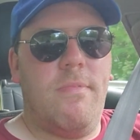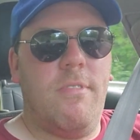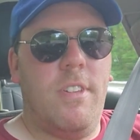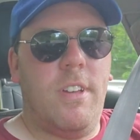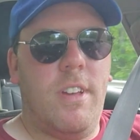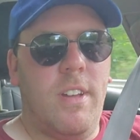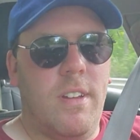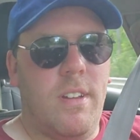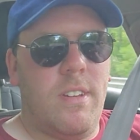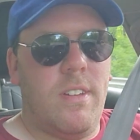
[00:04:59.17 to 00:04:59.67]

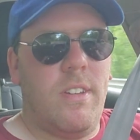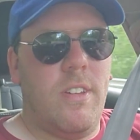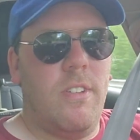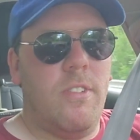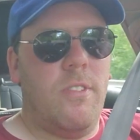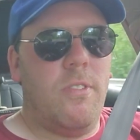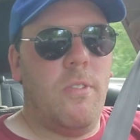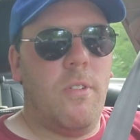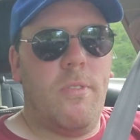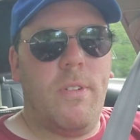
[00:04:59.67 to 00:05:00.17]
we could
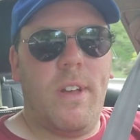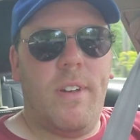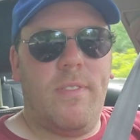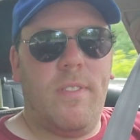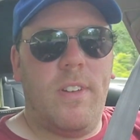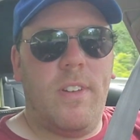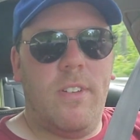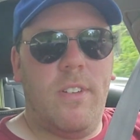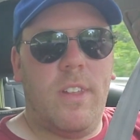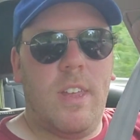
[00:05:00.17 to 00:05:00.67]
do what we
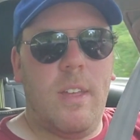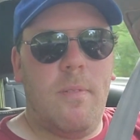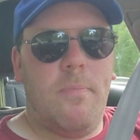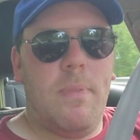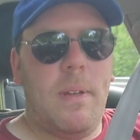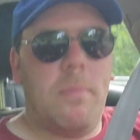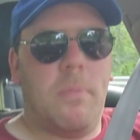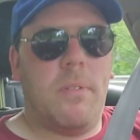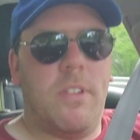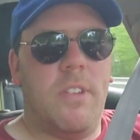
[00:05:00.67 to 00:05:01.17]
have to do to
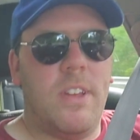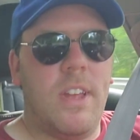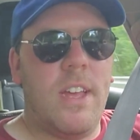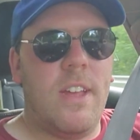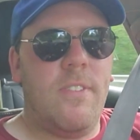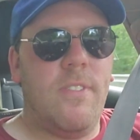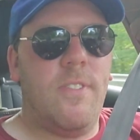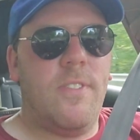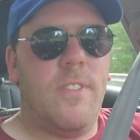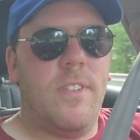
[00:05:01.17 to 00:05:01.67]
keep people
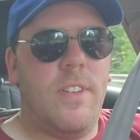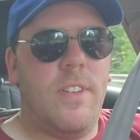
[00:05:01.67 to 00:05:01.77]
safe